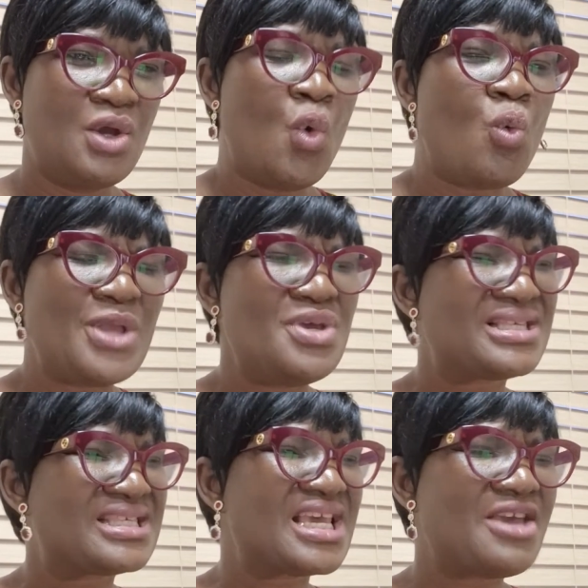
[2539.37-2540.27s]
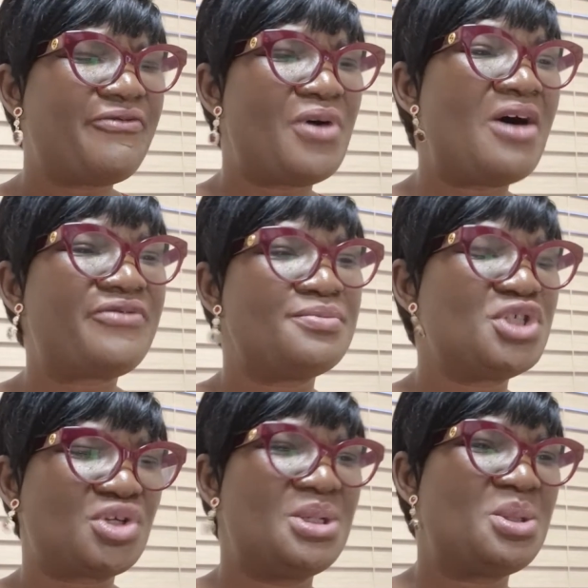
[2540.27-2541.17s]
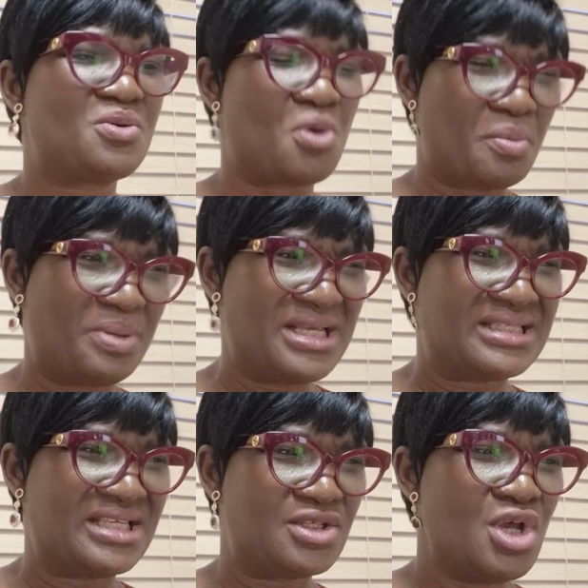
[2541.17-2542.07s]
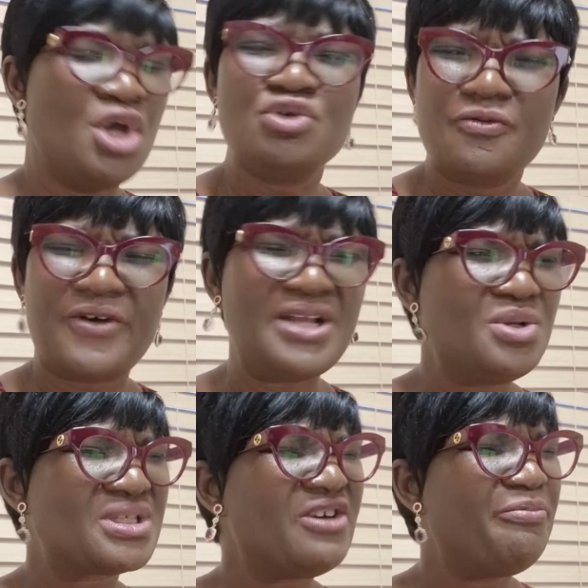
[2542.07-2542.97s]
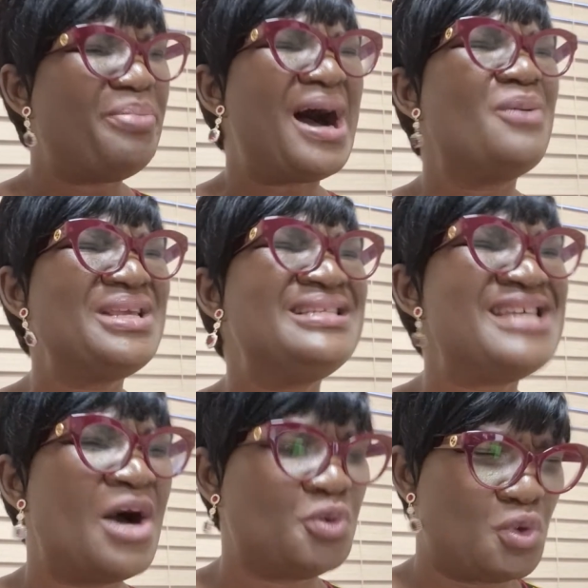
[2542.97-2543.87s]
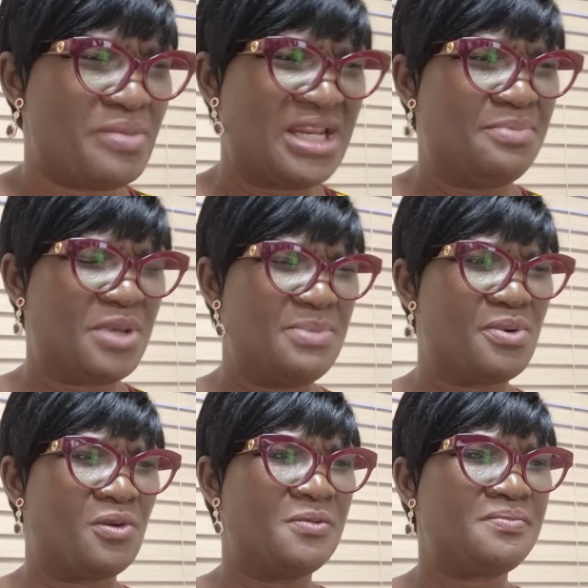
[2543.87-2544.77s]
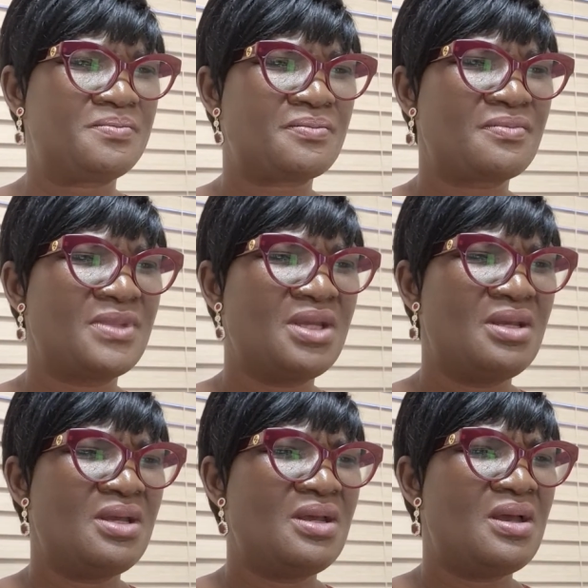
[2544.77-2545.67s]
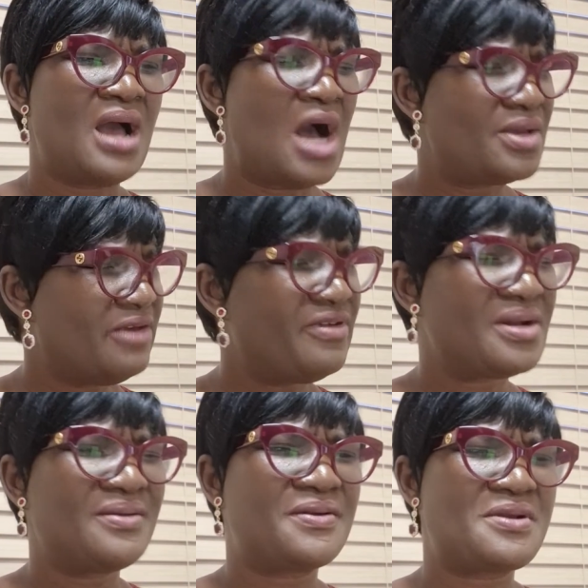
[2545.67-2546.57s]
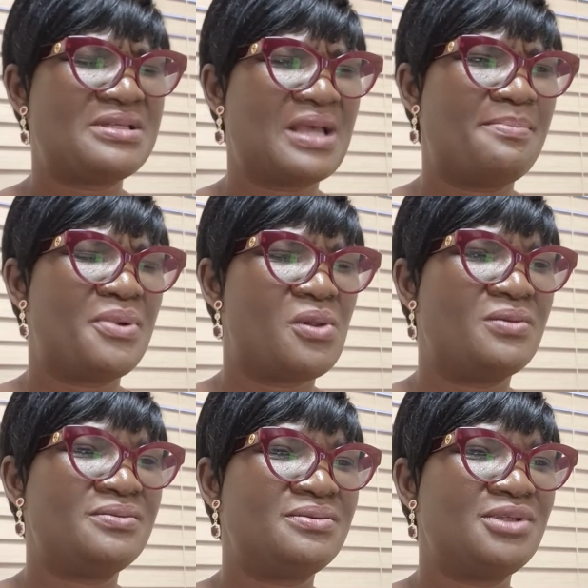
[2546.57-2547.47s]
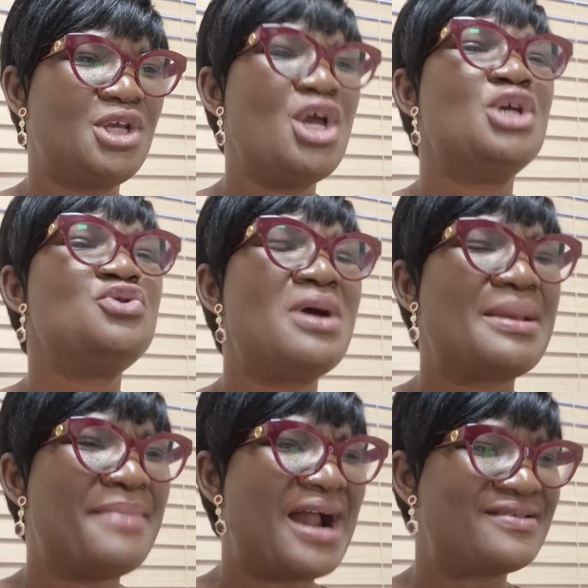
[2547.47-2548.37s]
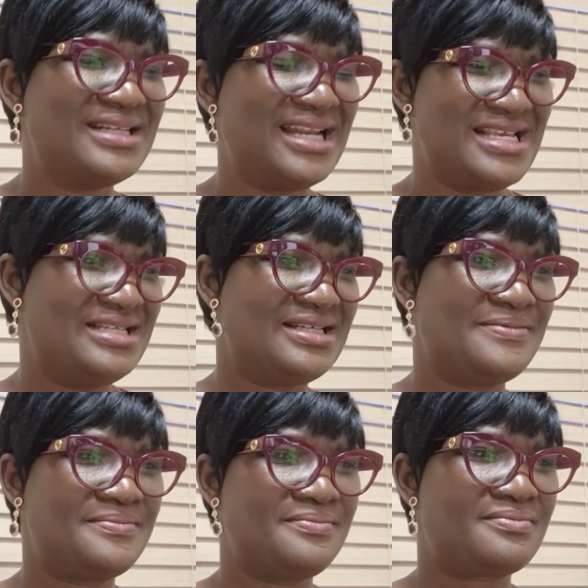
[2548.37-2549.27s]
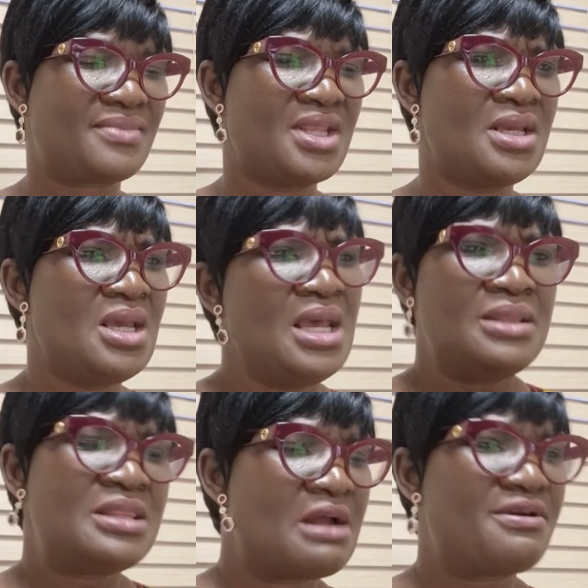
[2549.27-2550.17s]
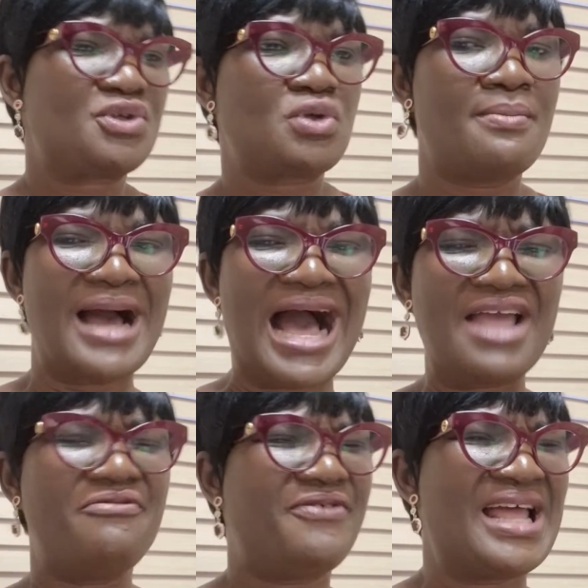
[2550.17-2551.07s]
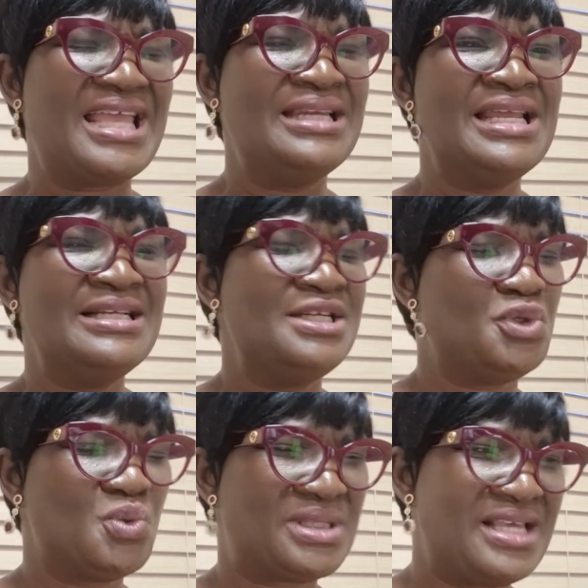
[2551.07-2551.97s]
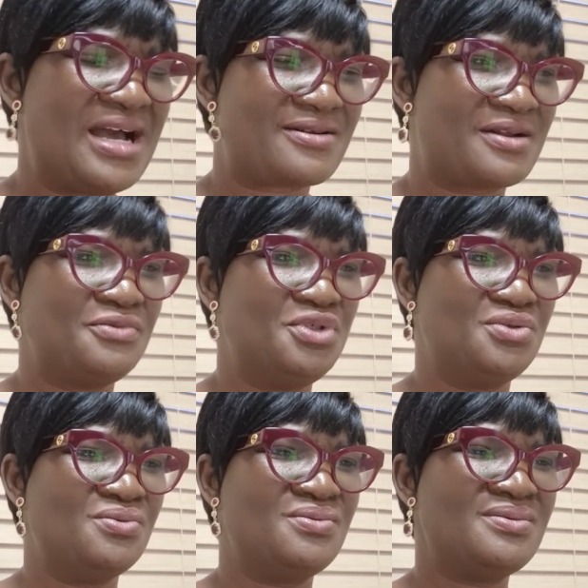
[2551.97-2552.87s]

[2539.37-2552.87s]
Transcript: When you're seeking for affirmation in the wrong places, you find yourself bowing down to many people. I'll give you another example. You're a married lady. There are some high flying ladies you see around you.